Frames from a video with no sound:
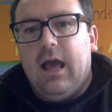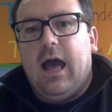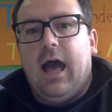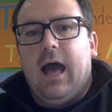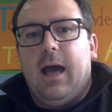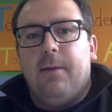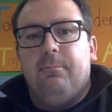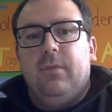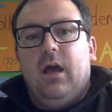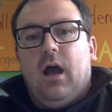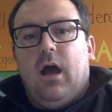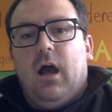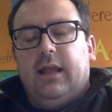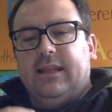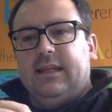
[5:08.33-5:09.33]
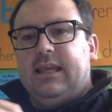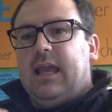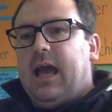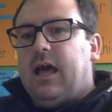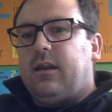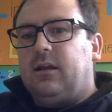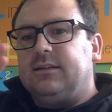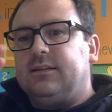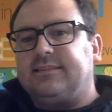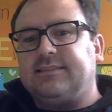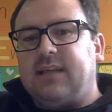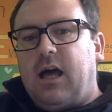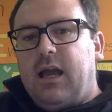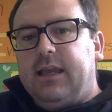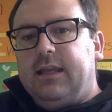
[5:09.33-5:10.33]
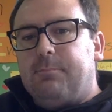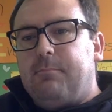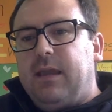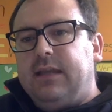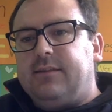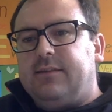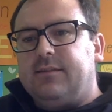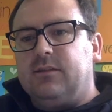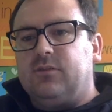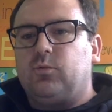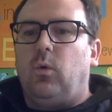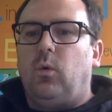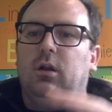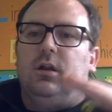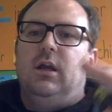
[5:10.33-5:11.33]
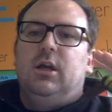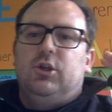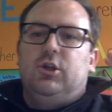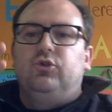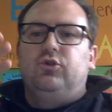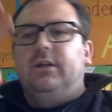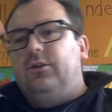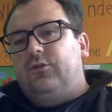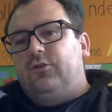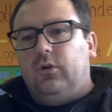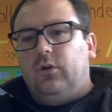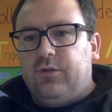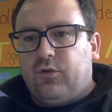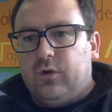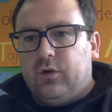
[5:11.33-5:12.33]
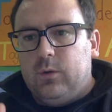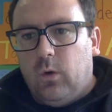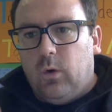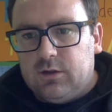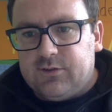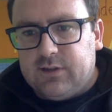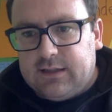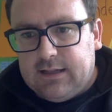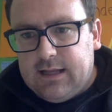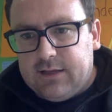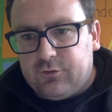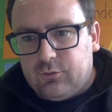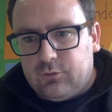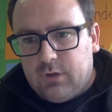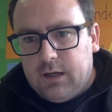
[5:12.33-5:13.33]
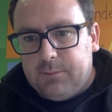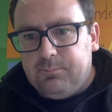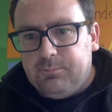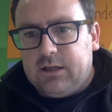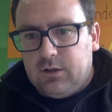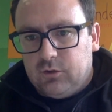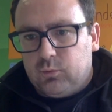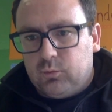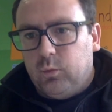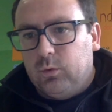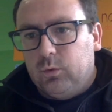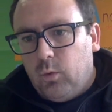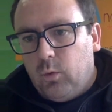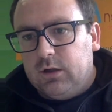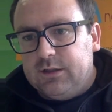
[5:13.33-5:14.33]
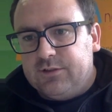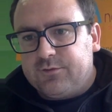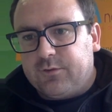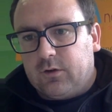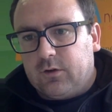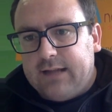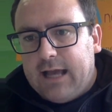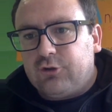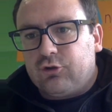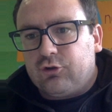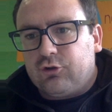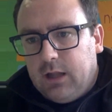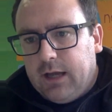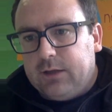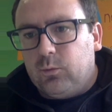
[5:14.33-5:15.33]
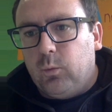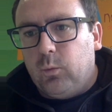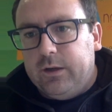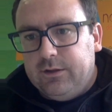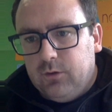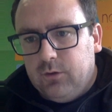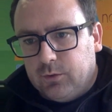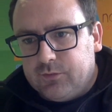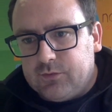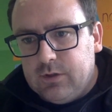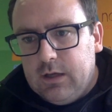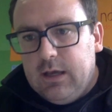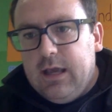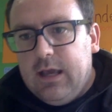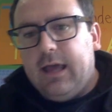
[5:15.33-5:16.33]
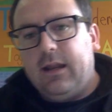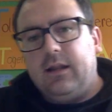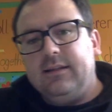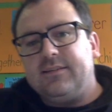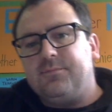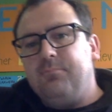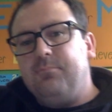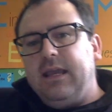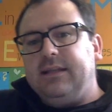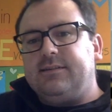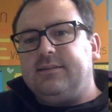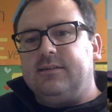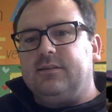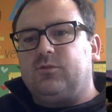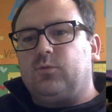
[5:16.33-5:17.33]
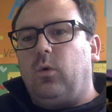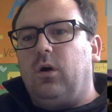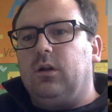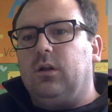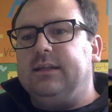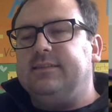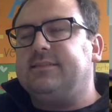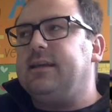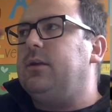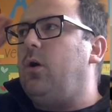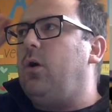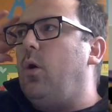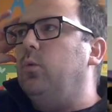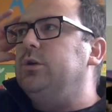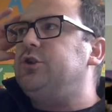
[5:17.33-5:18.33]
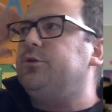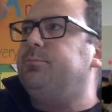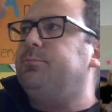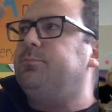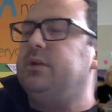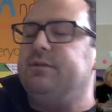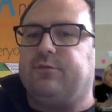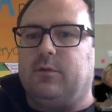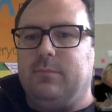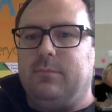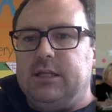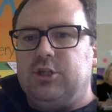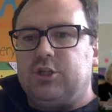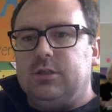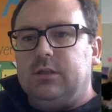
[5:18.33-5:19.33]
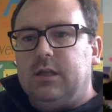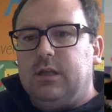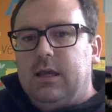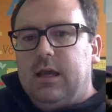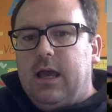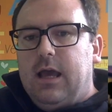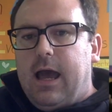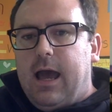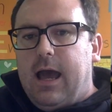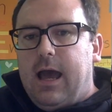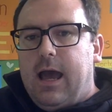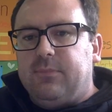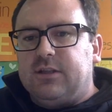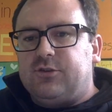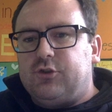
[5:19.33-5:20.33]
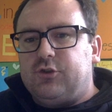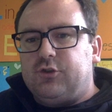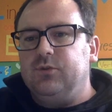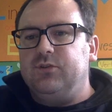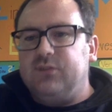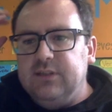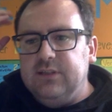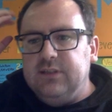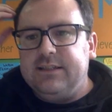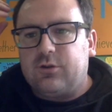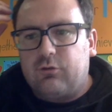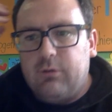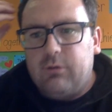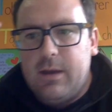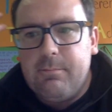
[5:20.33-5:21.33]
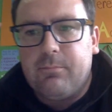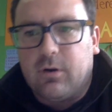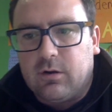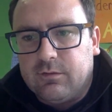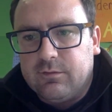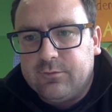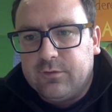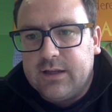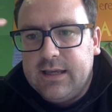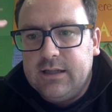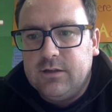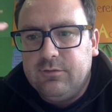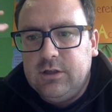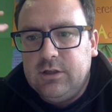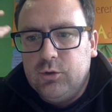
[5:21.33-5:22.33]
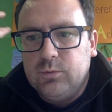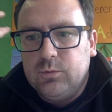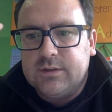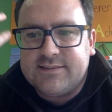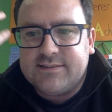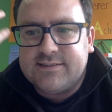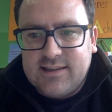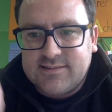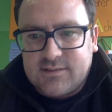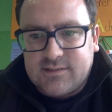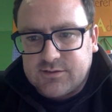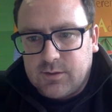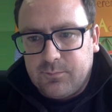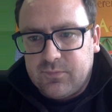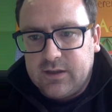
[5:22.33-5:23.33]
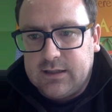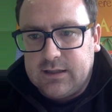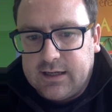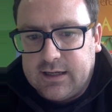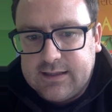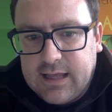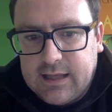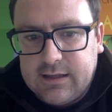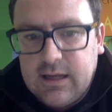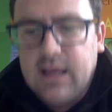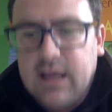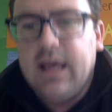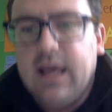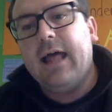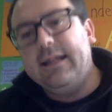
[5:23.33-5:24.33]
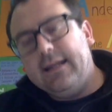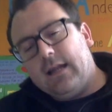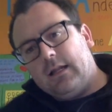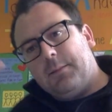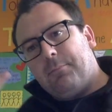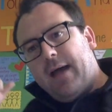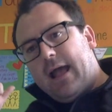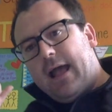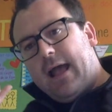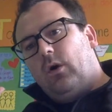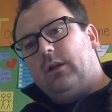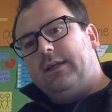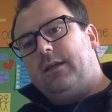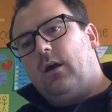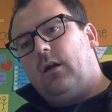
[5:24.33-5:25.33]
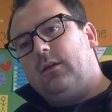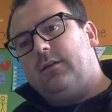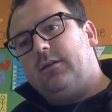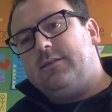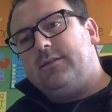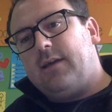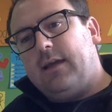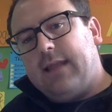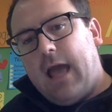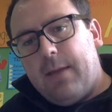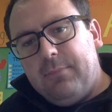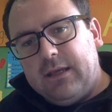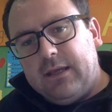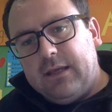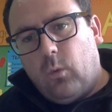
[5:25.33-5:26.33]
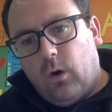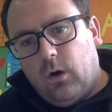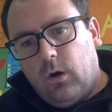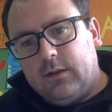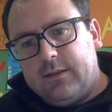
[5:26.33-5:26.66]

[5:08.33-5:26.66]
Then he had on the side a maintenance wall. Usually there's only 3 walls in a classroom, right? Because one wall is for natural light, windows. And on this maintenance wall, he said, oh, we should put information the students need to remember for the end of a unit test or something like that. And then on the back wall, he called it a dynamic wall.